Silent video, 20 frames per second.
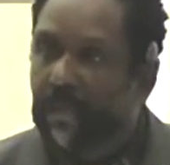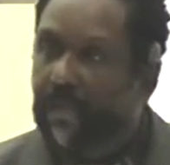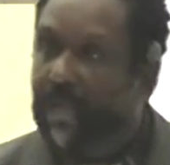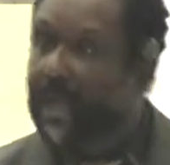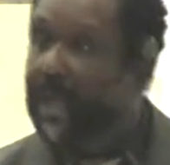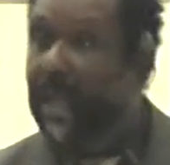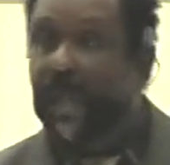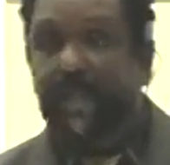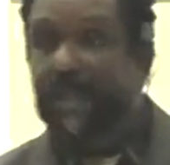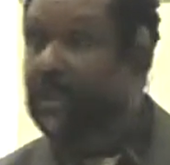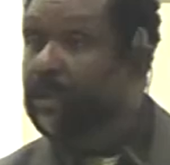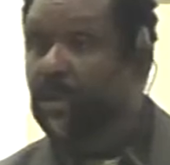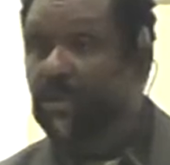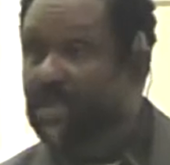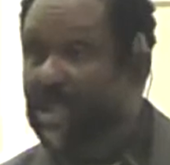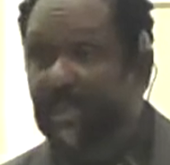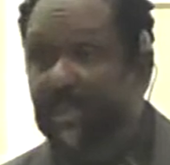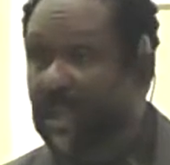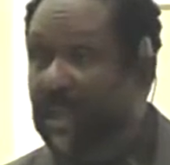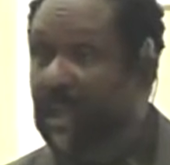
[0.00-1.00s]
See, even
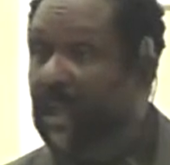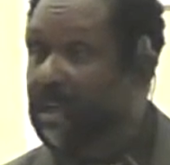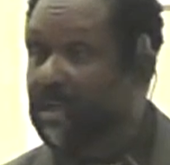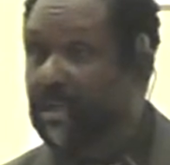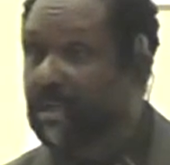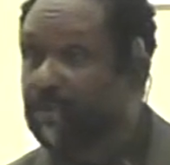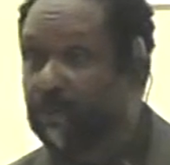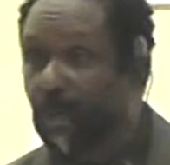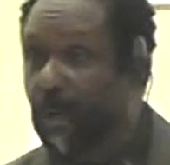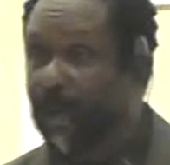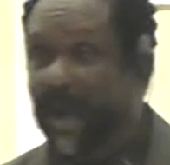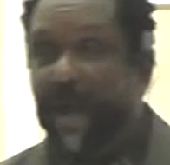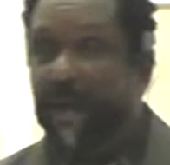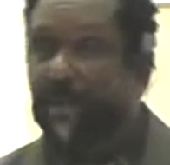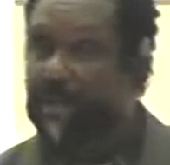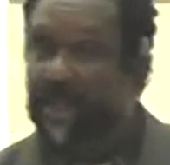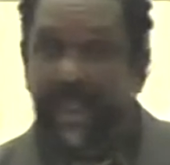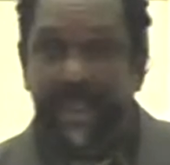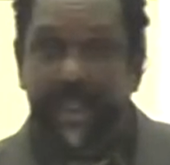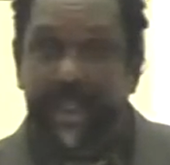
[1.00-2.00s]
those sisters cussing folk
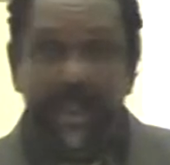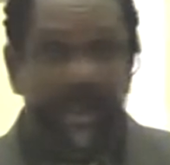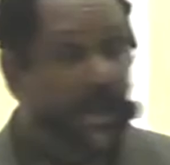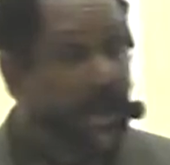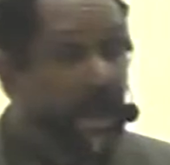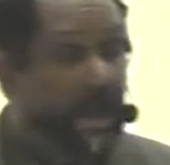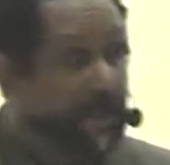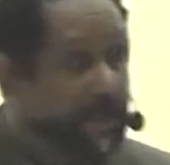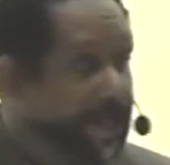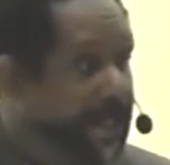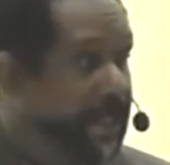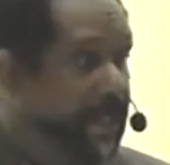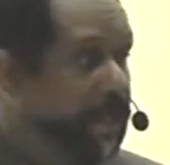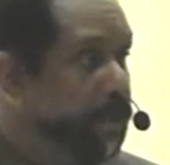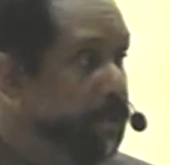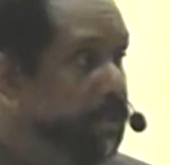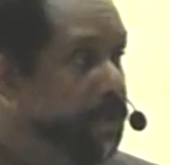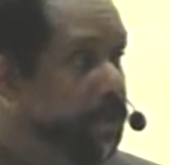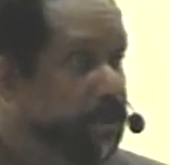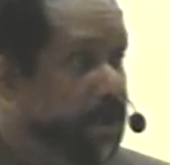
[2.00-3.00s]
out when they get when they
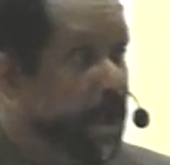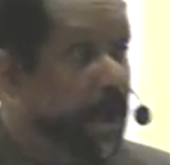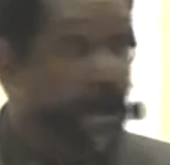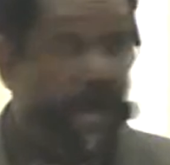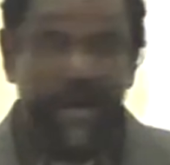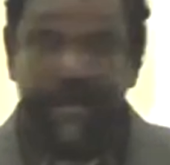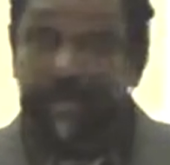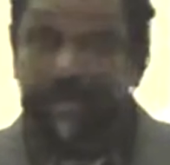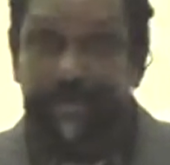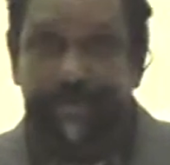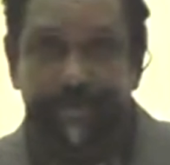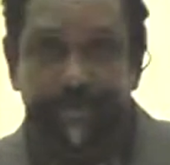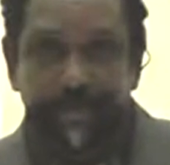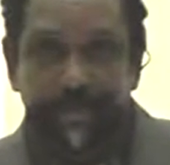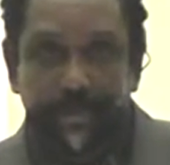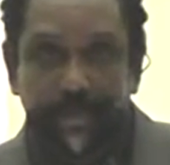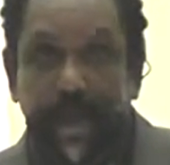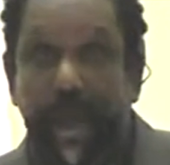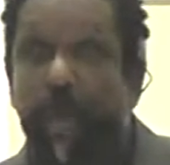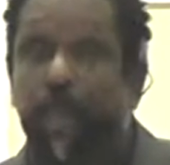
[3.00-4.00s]
get on your
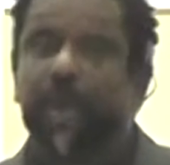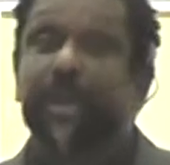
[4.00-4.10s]
nerve.